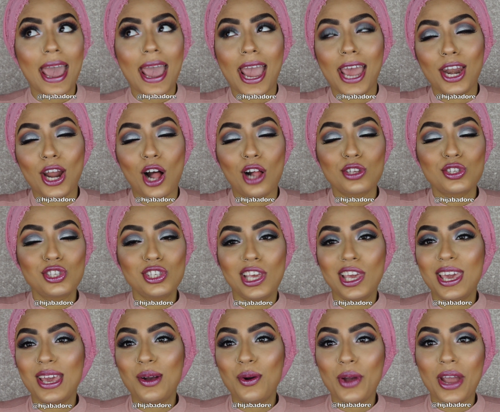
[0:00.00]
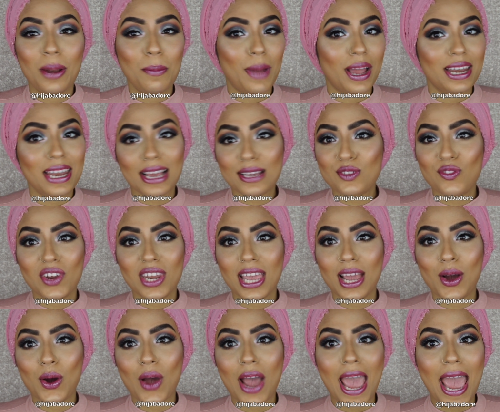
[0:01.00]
and I'll see you in my next video.